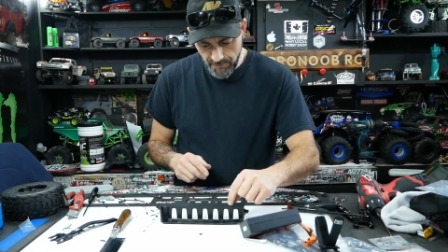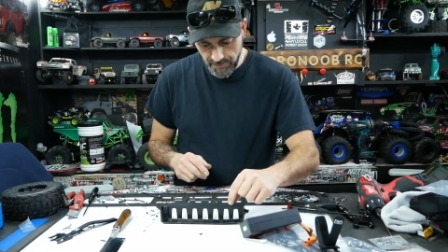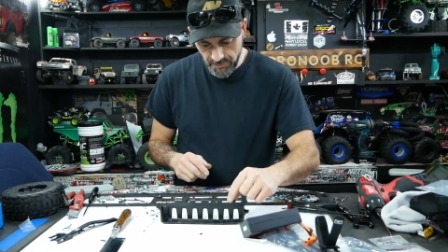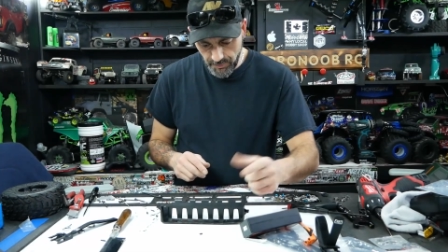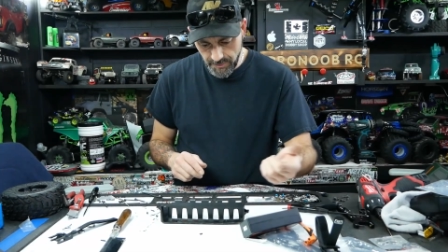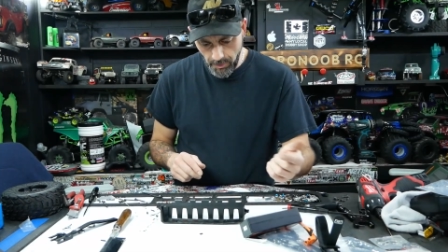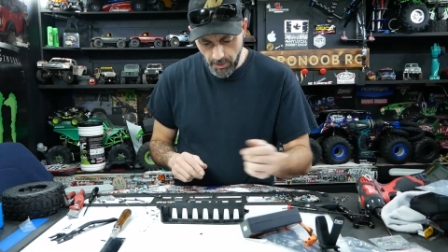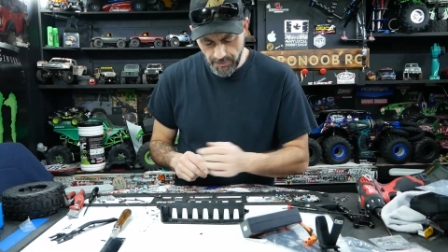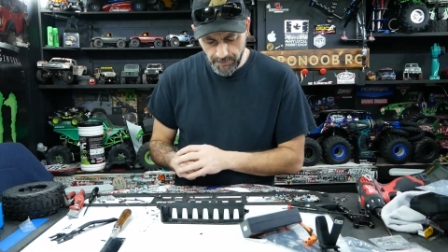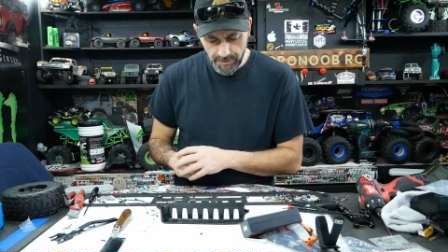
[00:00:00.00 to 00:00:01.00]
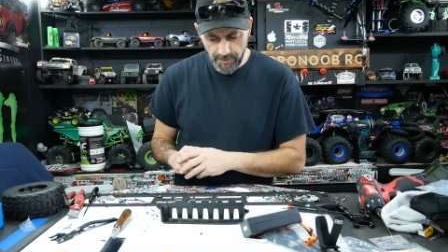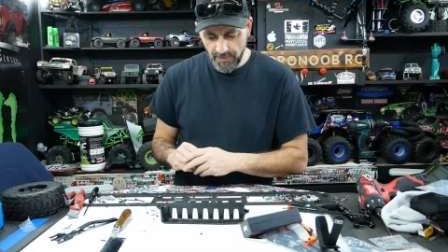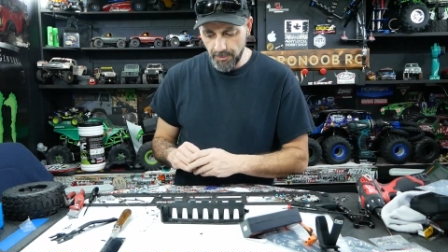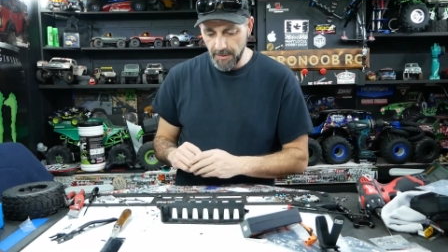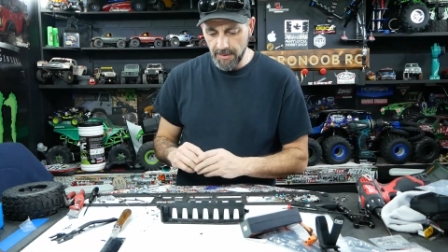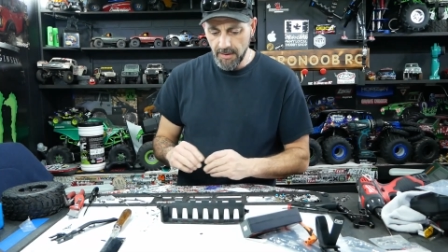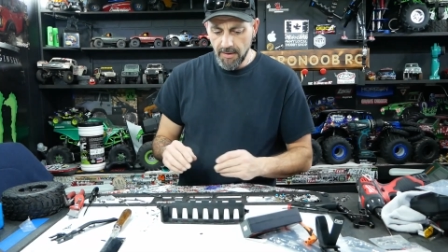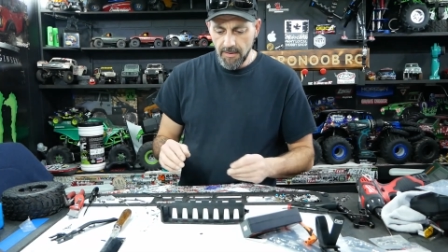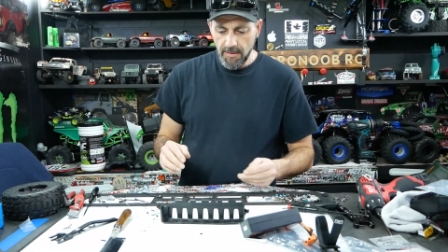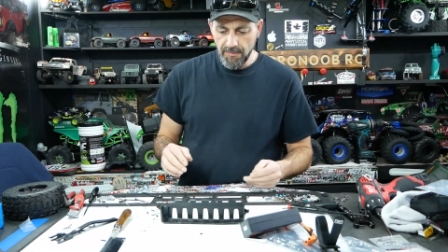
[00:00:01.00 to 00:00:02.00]
if it's really bothering us, but
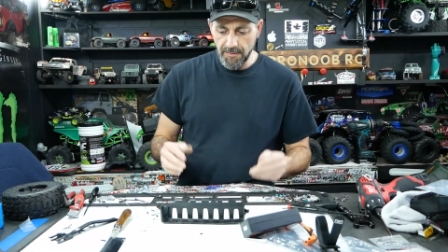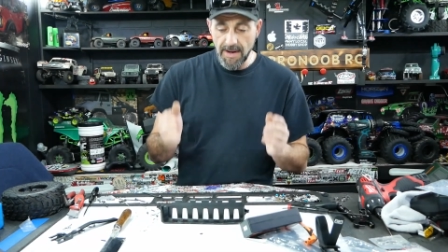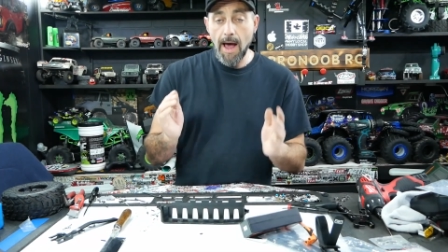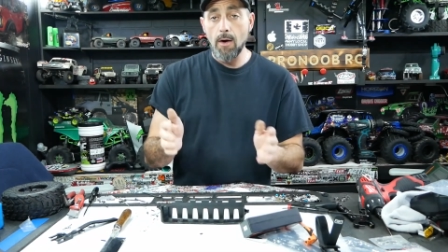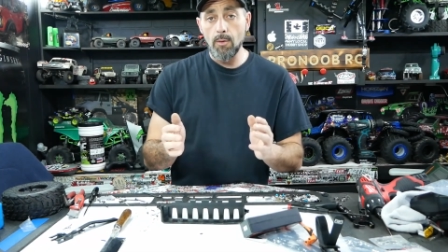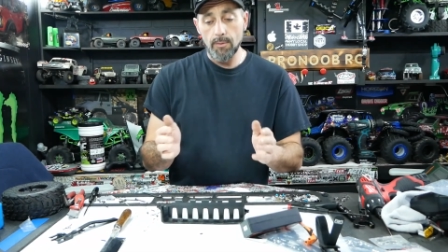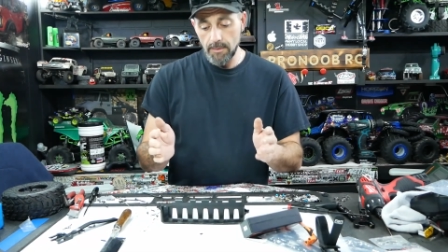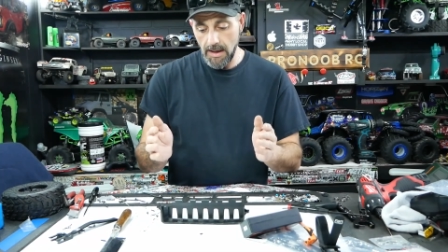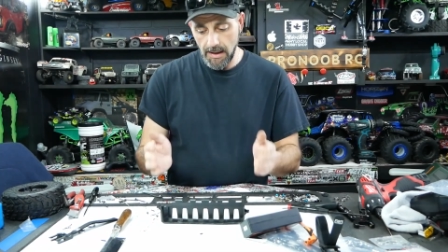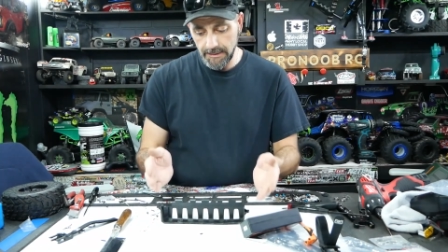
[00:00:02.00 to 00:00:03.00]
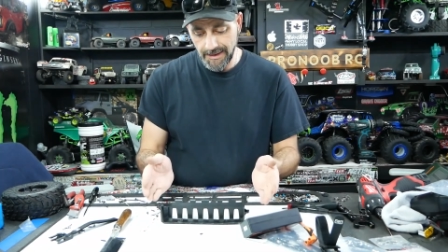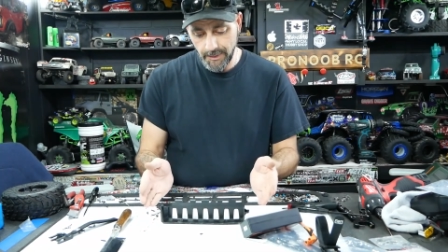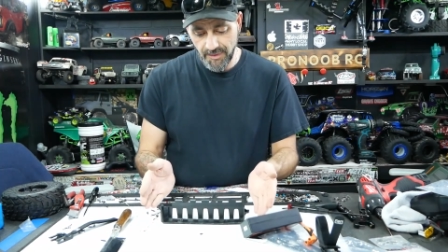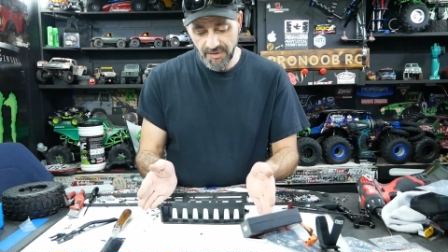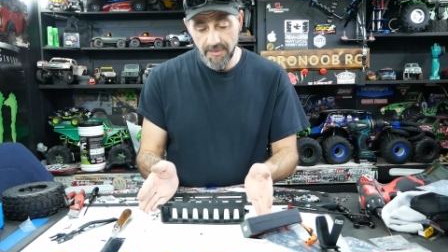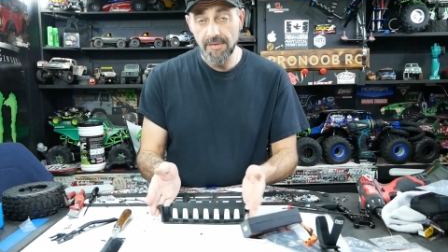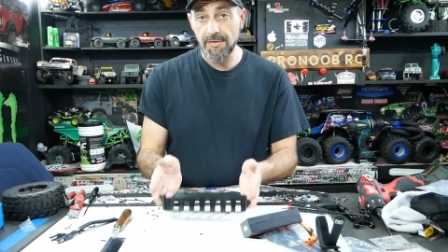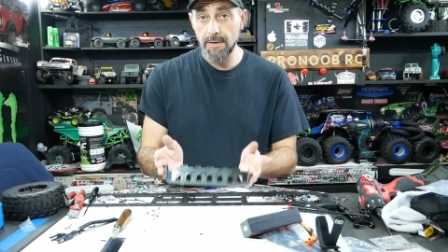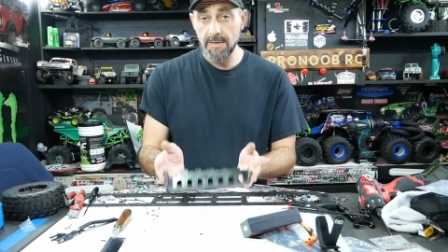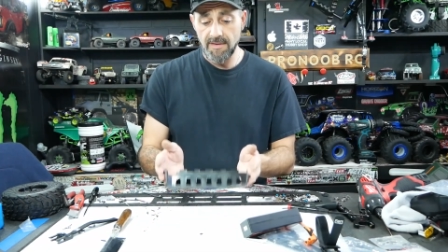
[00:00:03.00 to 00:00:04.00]
for now, like we said, this
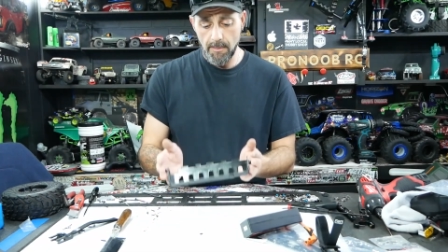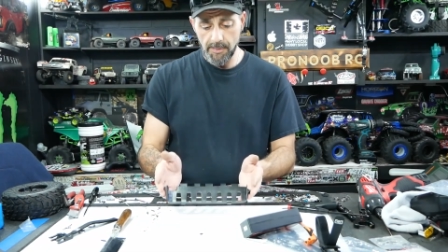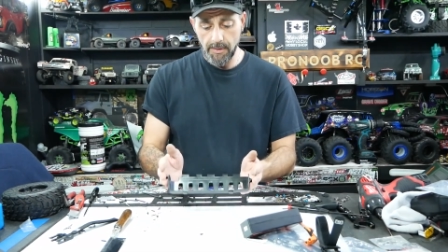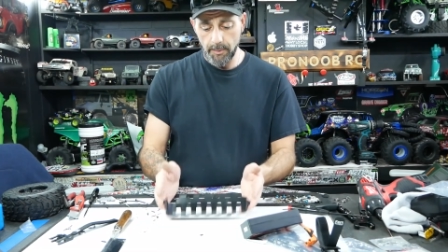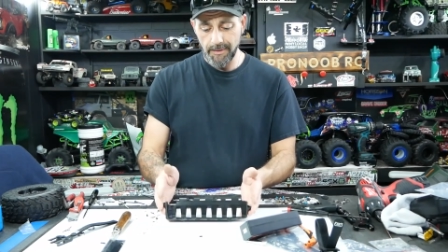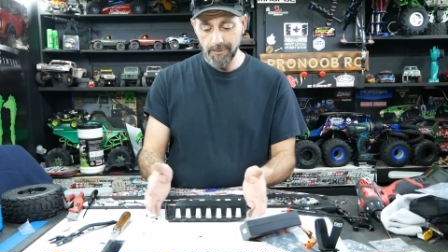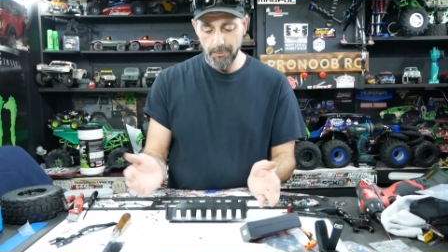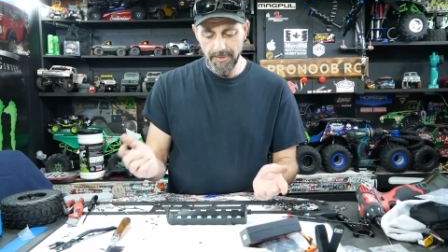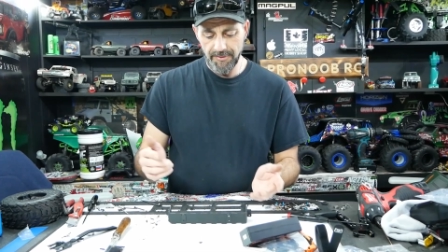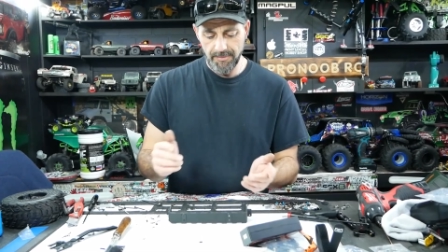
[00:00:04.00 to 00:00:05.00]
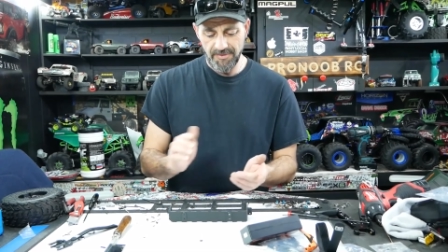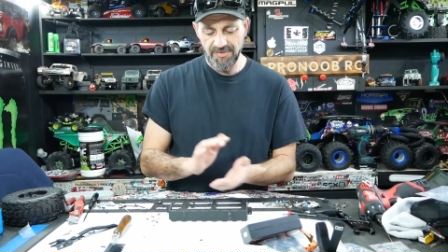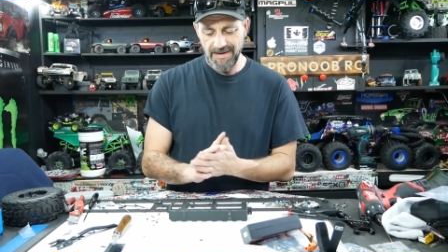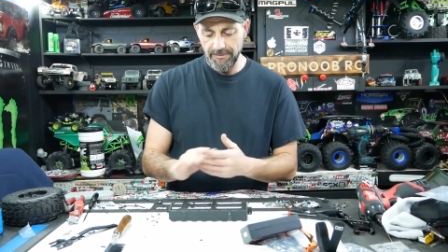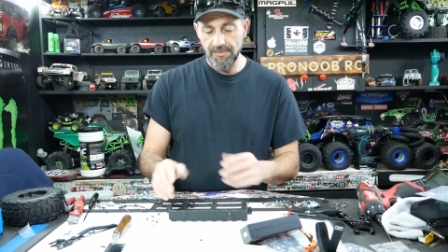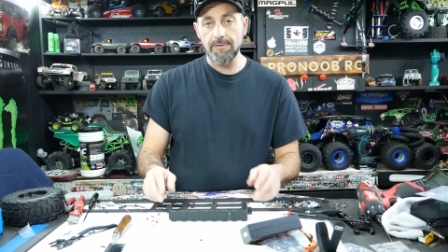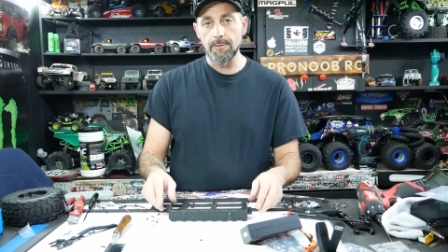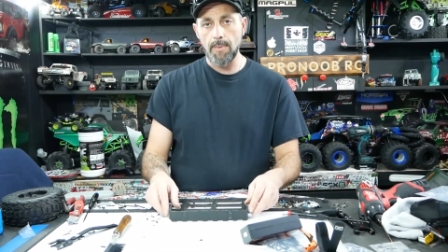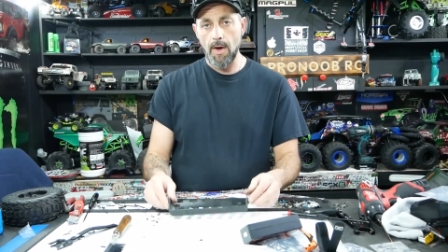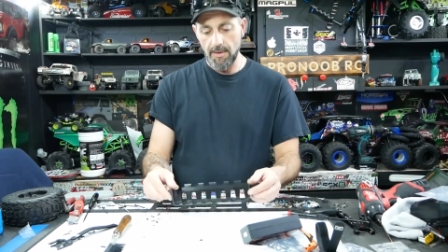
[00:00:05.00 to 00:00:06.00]
is going to be temporary. We're going to go build some stainless
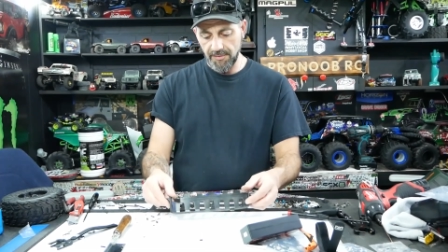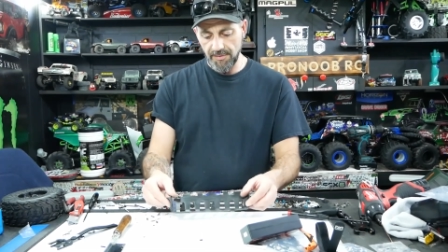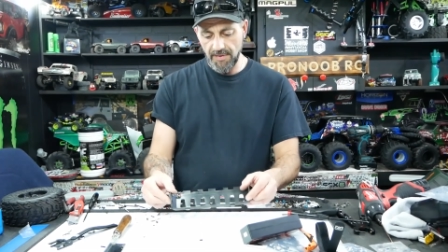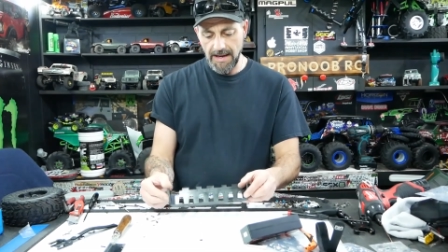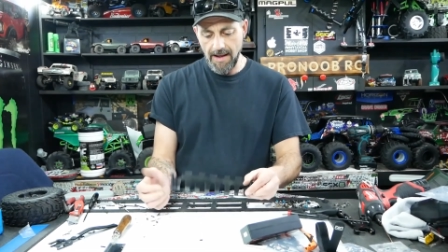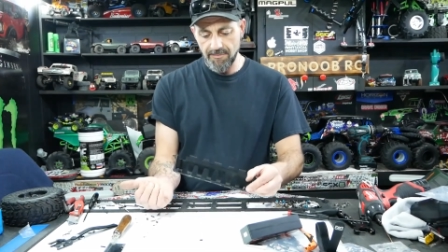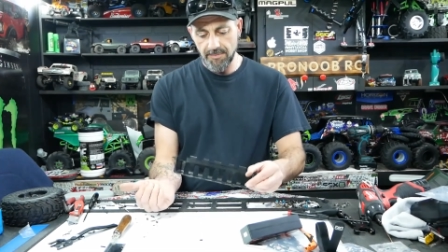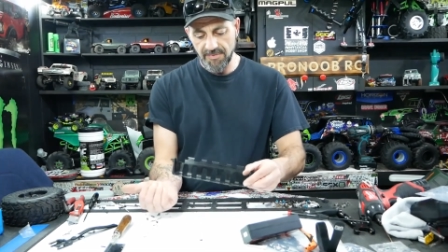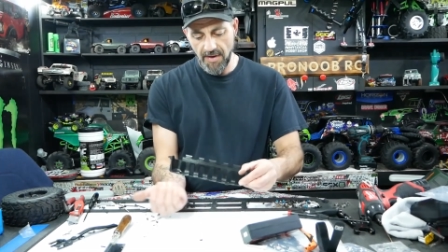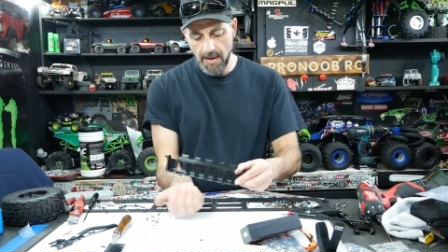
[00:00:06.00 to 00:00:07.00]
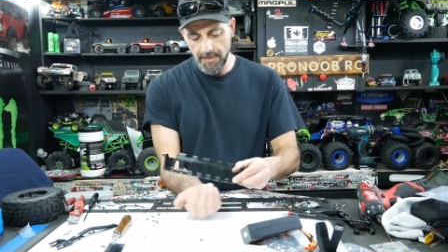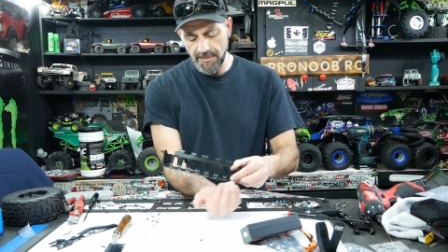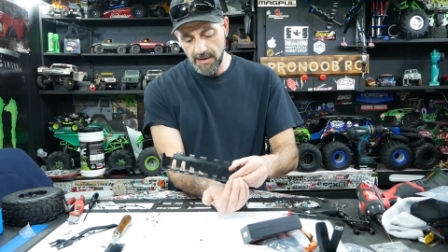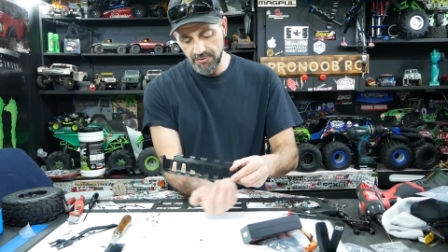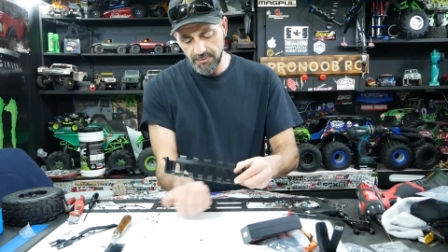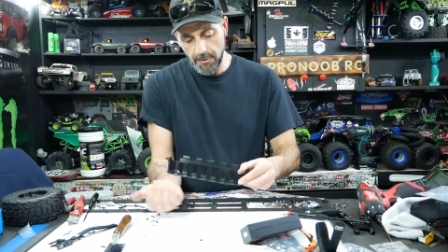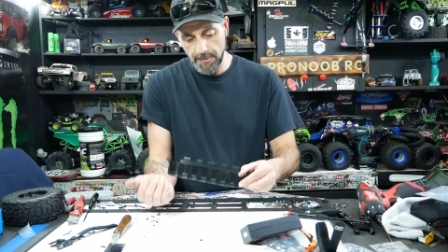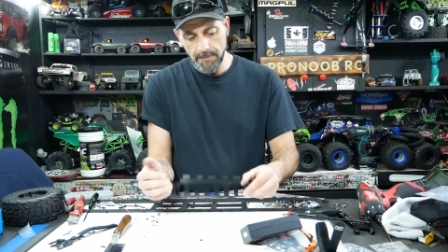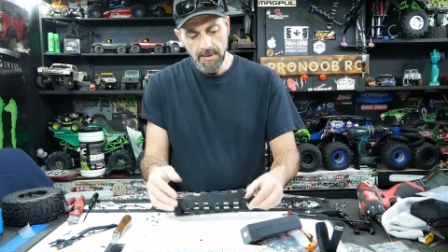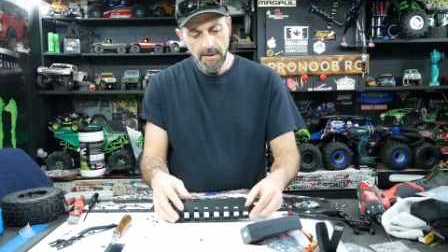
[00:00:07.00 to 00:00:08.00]
steel boxes that have some side protection on them.